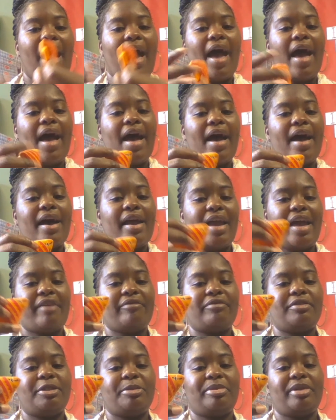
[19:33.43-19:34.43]
I
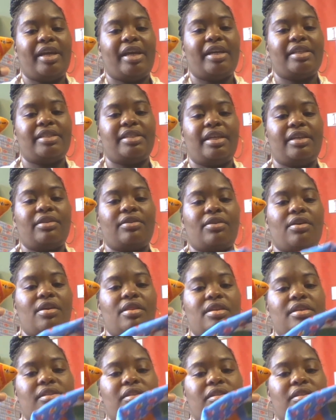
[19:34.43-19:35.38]
have to place it on the